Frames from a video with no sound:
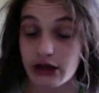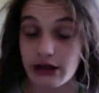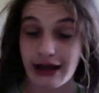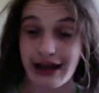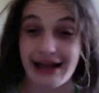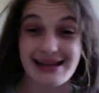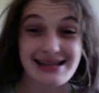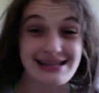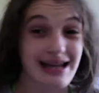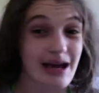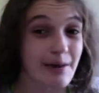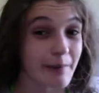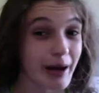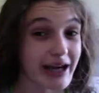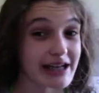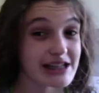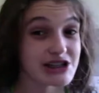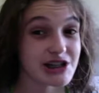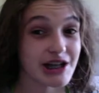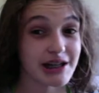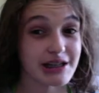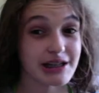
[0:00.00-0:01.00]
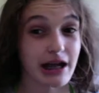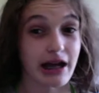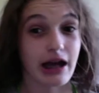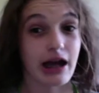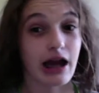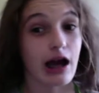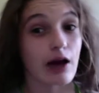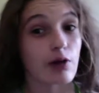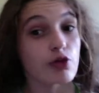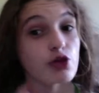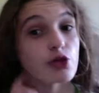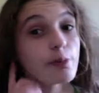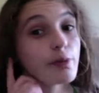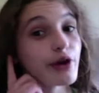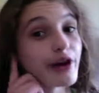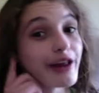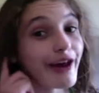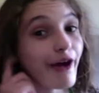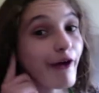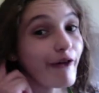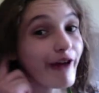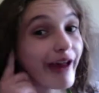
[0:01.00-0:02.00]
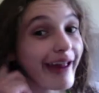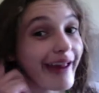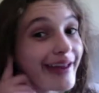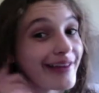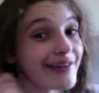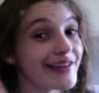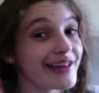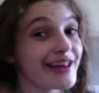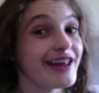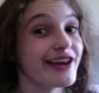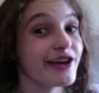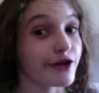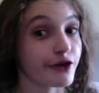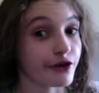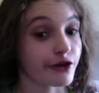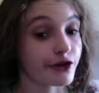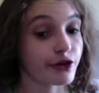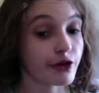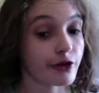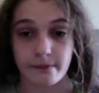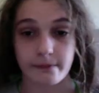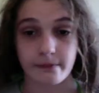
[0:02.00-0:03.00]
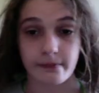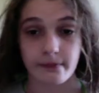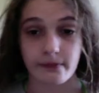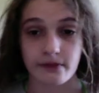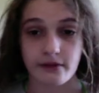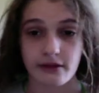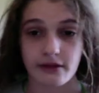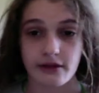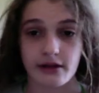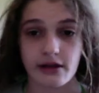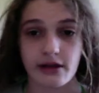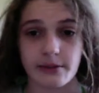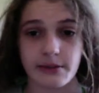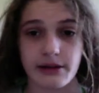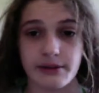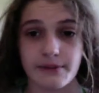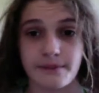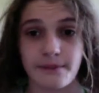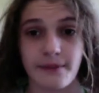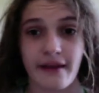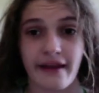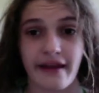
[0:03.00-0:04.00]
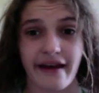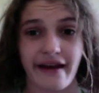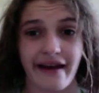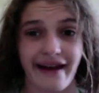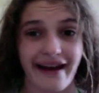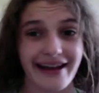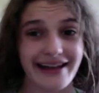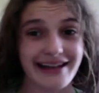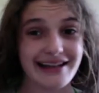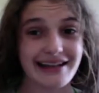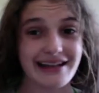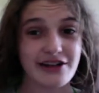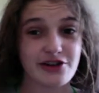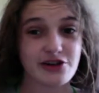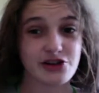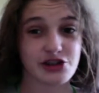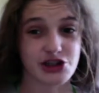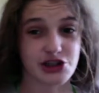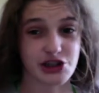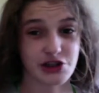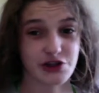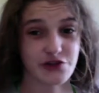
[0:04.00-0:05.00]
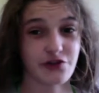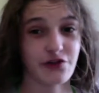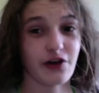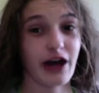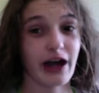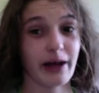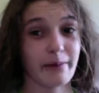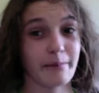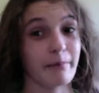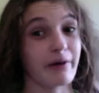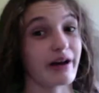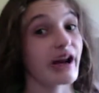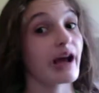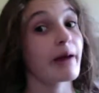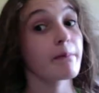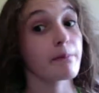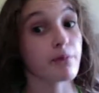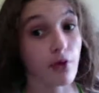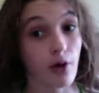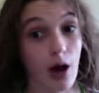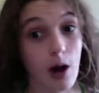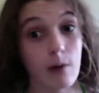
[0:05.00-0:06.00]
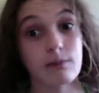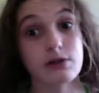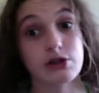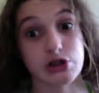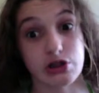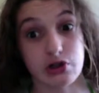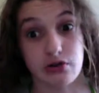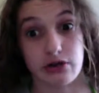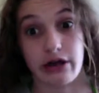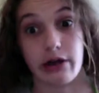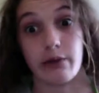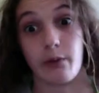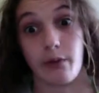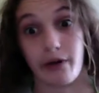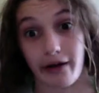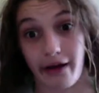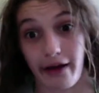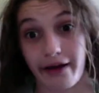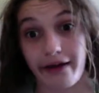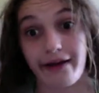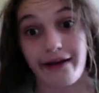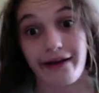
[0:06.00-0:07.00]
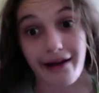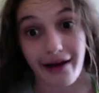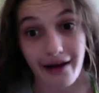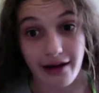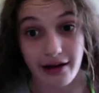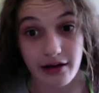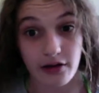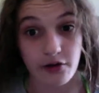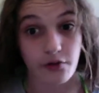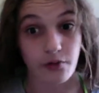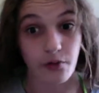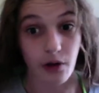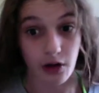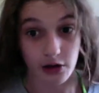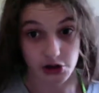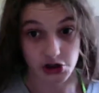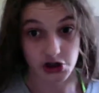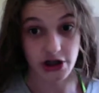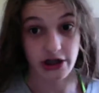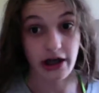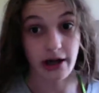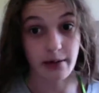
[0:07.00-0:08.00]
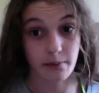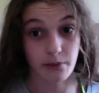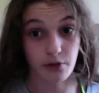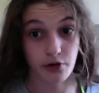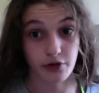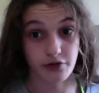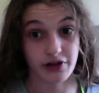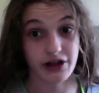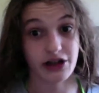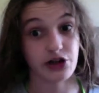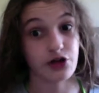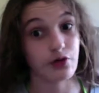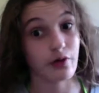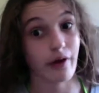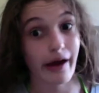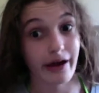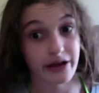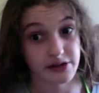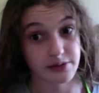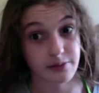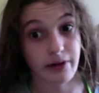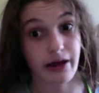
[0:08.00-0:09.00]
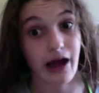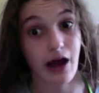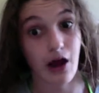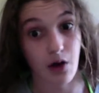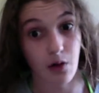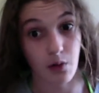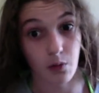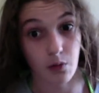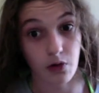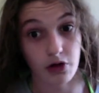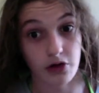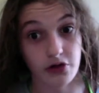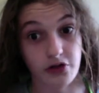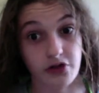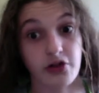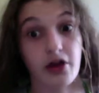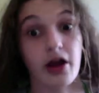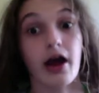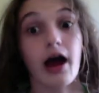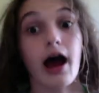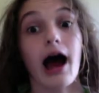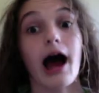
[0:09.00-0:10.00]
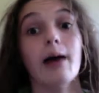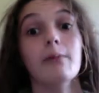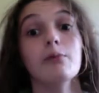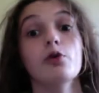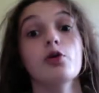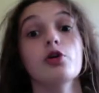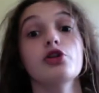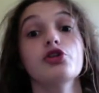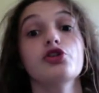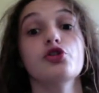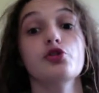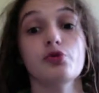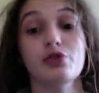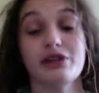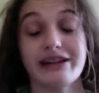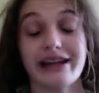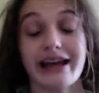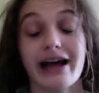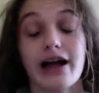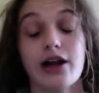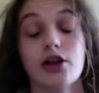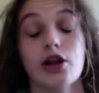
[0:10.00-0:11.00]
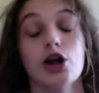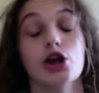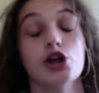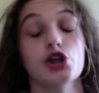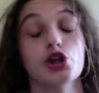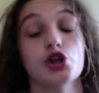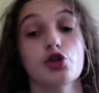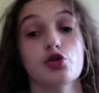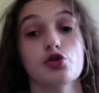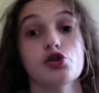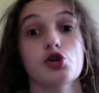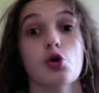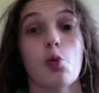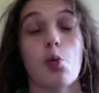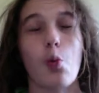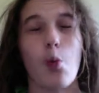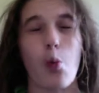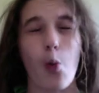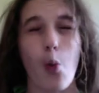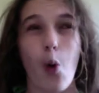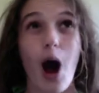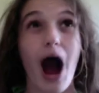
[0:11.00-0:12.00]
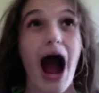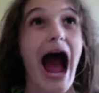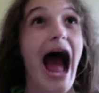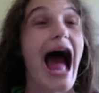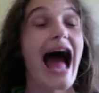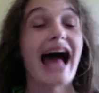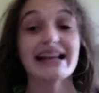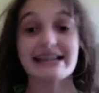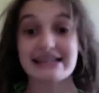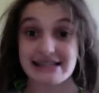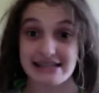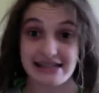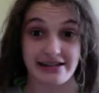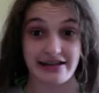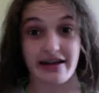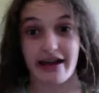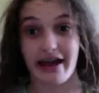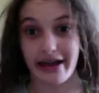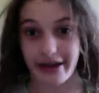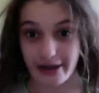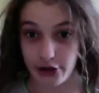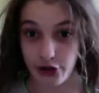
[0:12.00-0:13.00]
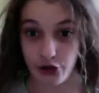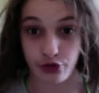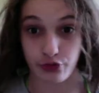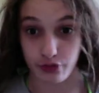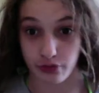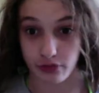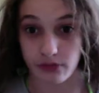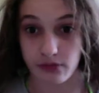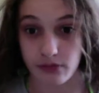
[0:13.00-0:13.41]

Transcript: Last time I checked, it was pretty okay in the ears. I mean, I can hear just fine, but I promise you that when I get out of watching that movie and you ask me how it was, I'm going to yell a huge WHAT at you.